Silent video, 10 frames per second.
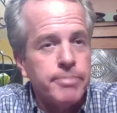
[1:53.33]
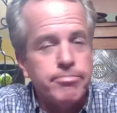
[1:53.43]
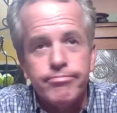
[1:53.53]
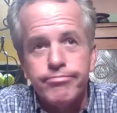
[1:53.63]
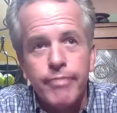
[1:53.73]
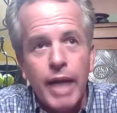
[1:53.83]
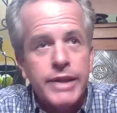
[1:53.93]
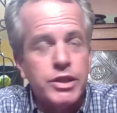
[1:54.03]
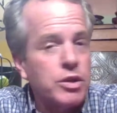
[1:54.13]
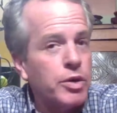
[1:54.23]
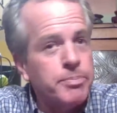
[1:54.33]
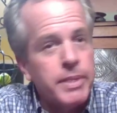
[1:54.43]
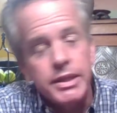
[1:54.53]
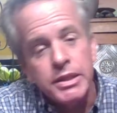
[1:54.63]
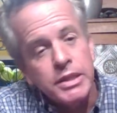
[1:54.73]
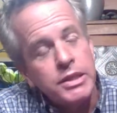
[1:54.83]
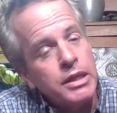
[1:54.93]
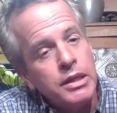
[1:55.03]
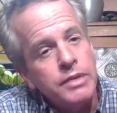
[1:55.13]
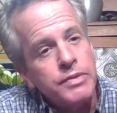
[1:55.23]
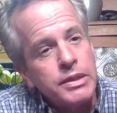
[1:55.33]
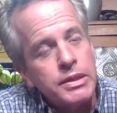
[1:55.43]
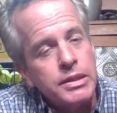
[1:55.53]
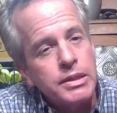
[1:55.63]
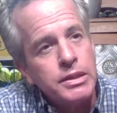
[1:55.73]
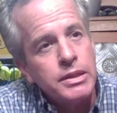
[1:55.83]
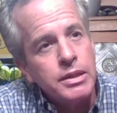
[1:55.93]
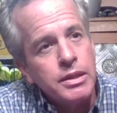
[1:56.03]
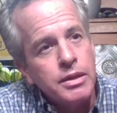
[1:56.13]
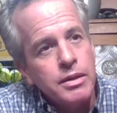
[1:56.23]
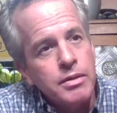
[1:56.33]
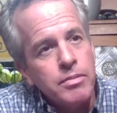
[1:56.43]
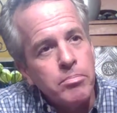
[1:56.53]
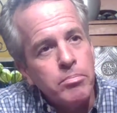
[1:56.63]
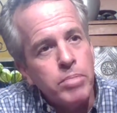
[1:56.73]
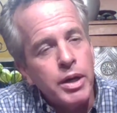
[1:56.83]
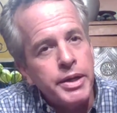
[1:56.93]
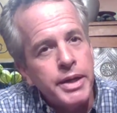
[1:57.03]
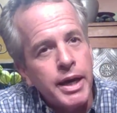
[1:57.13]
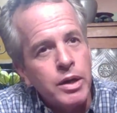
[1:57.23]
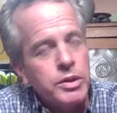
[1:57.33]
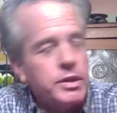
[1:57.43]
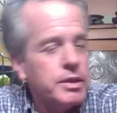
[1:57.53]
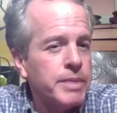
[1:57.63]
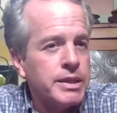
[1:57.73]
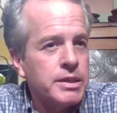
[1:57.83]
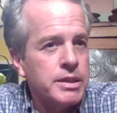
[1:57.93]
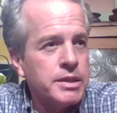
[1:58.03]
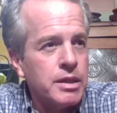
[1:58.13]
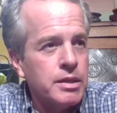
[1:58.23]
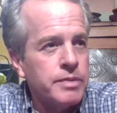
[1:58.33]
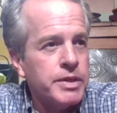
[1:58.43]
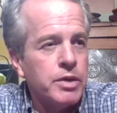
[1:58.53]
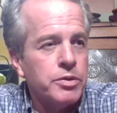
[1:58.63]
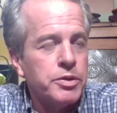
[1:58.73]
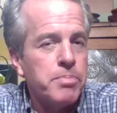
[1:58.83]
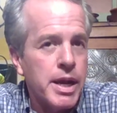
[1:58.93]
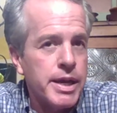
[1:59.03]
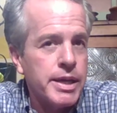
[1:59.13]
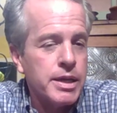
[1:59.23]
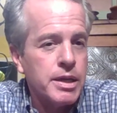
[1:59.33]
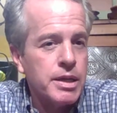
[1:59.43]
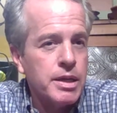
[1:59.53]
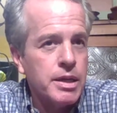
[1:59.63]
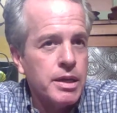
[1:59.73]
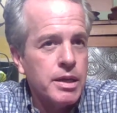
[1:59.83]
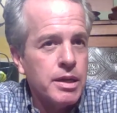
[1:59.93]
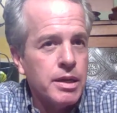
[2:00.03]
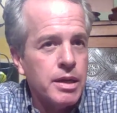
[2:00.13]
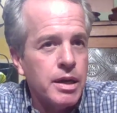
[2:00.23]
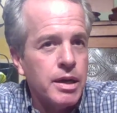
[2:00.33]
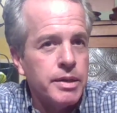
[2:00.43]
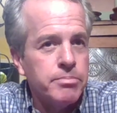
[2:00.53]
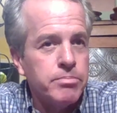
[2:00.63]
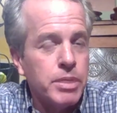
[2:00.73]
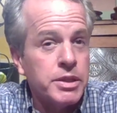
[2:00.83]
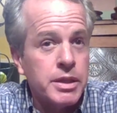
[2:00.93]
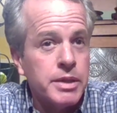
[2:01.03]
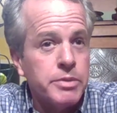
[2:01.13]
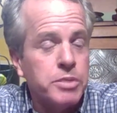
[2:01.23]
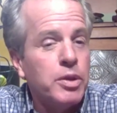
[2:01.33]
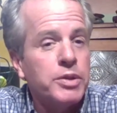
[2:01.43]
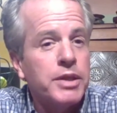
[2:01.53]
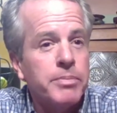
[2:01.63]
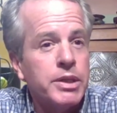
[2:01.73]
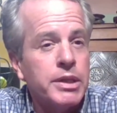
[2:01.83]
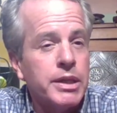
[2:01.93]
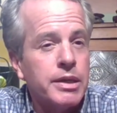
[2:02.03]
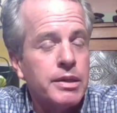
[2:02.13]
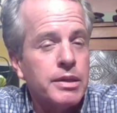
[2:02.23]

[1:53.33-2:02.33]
And I just thought he made a decent living. But not only did he make a decent living, he owned a bank. Basically, he was a multimillionaire.